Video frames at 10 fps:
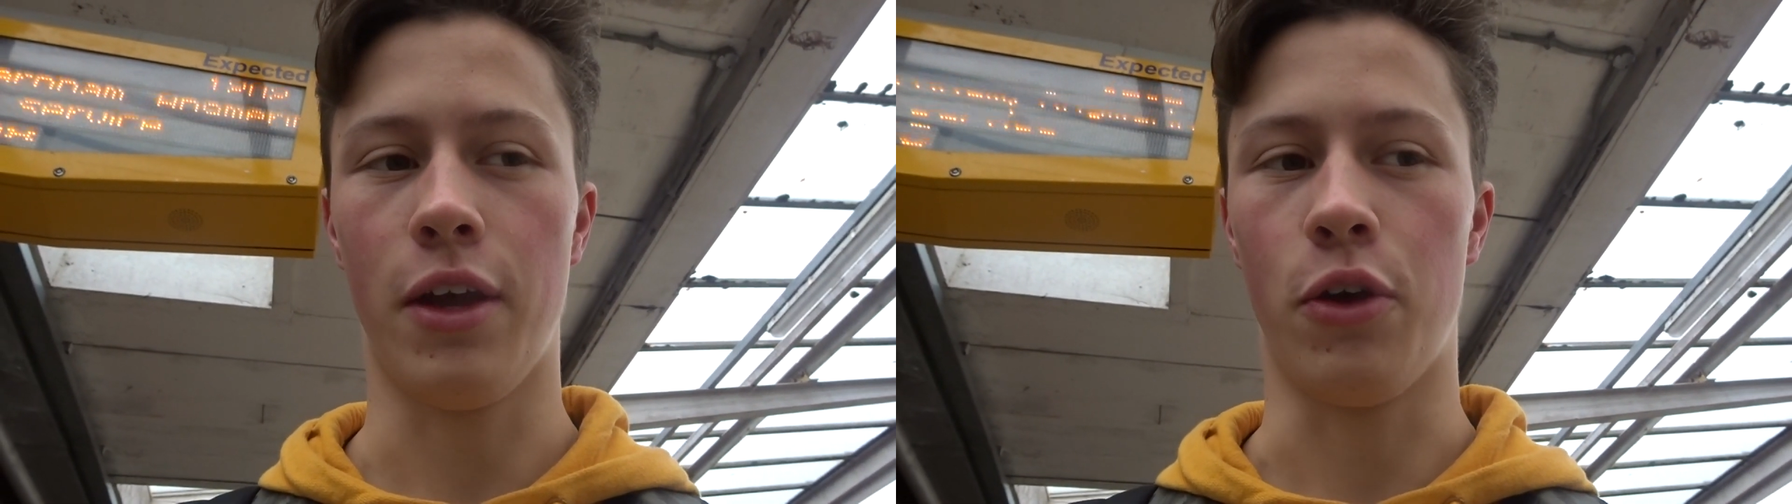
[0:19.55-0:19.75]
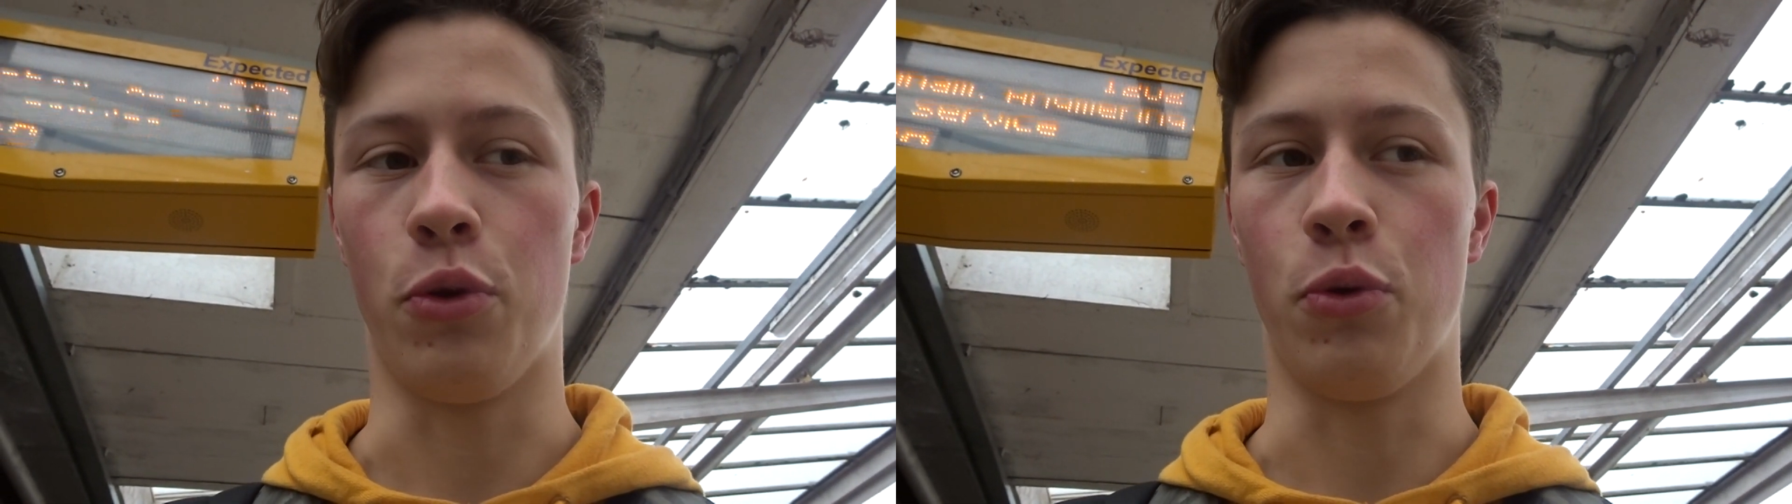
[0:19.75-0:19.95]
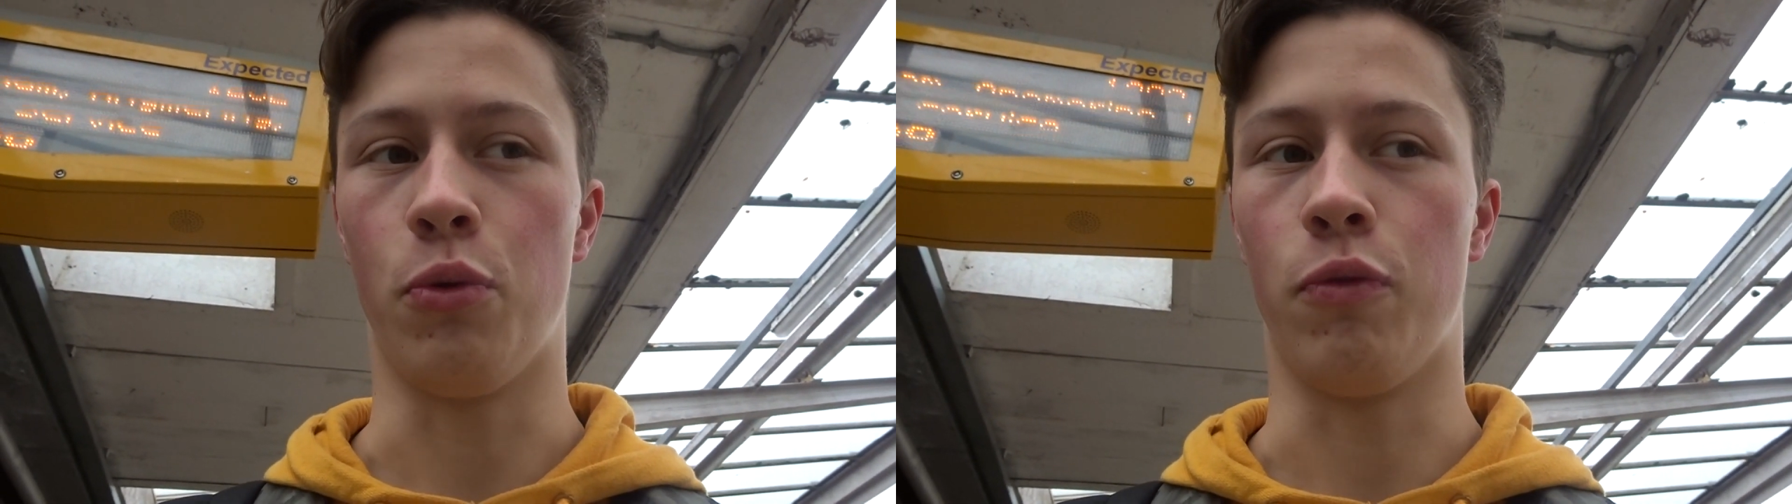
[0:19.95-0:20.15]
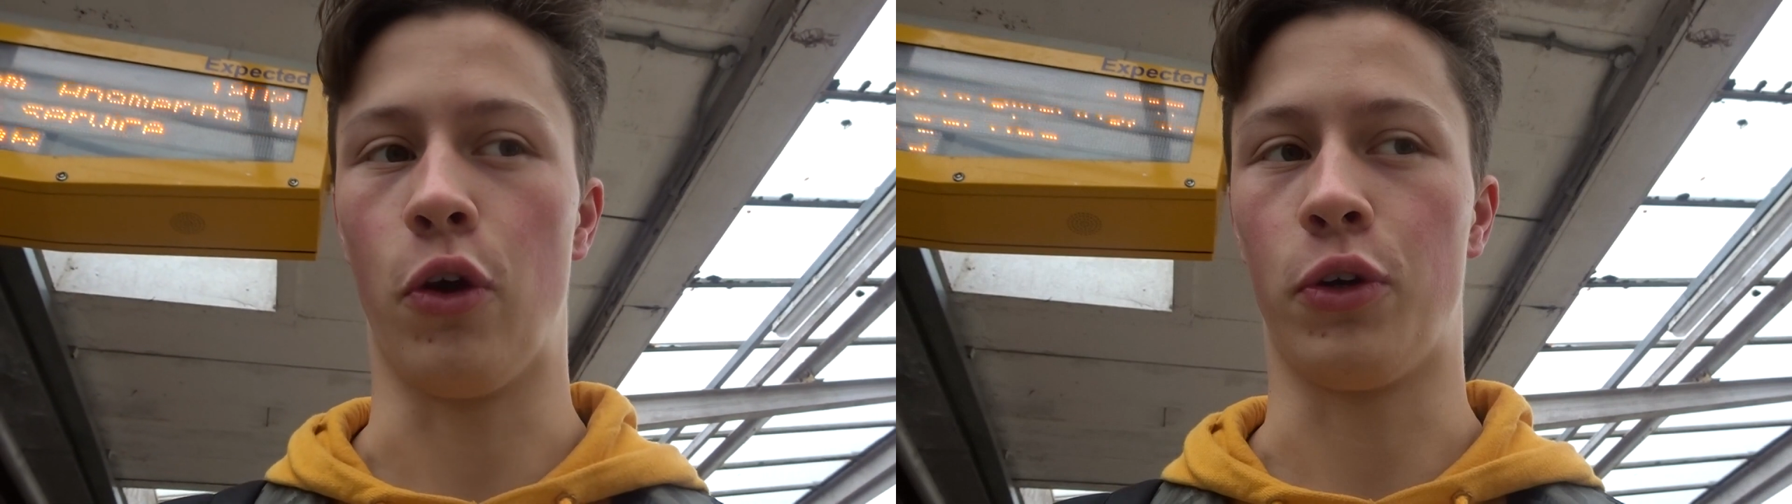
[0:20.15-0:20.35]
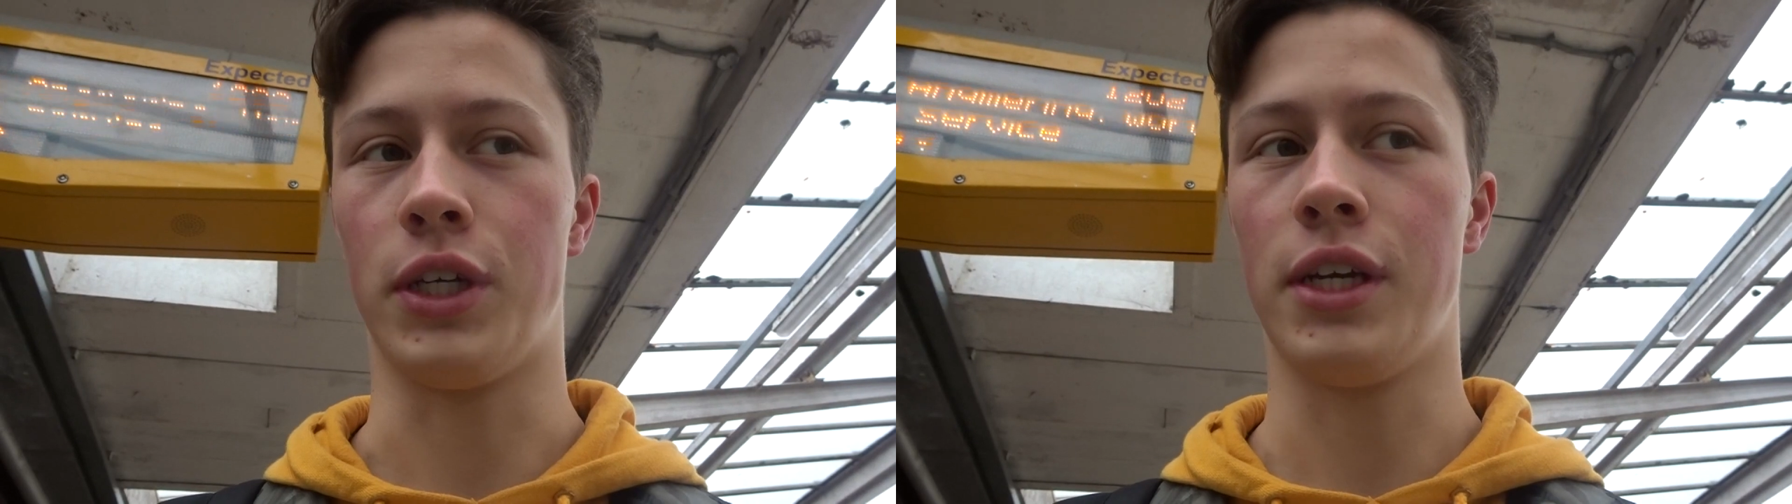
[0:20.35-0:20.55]
who
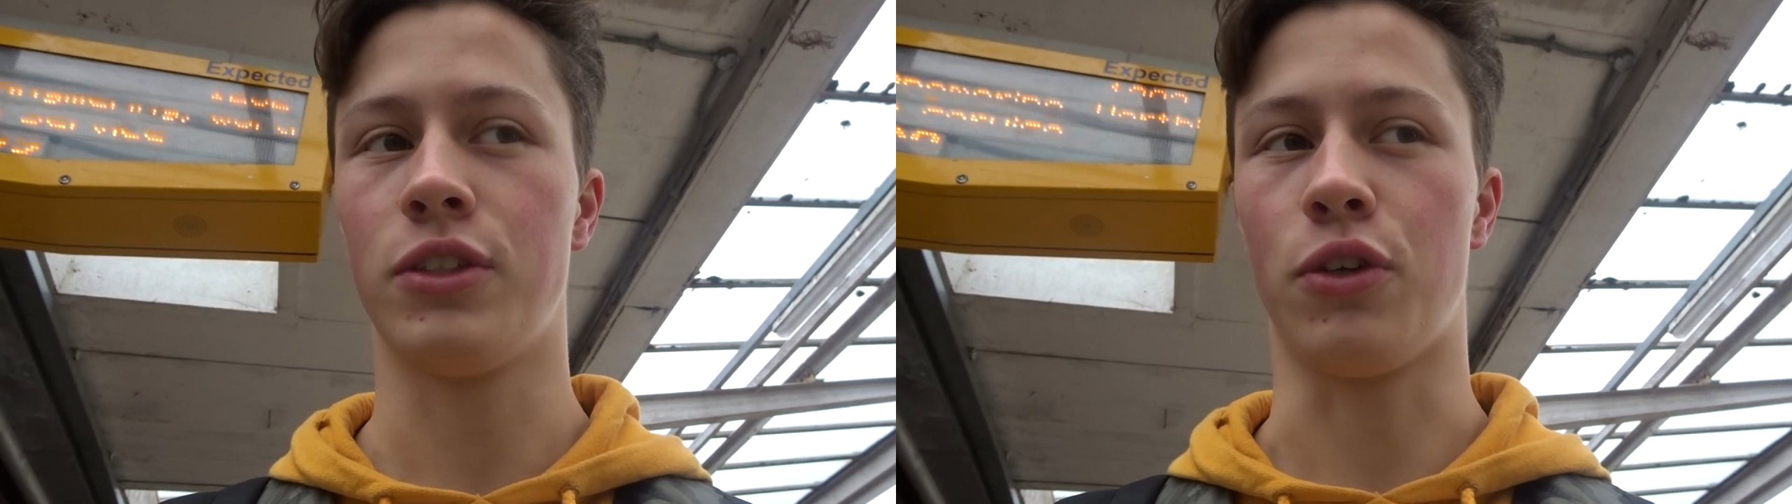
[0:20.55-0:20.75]
vlogged it.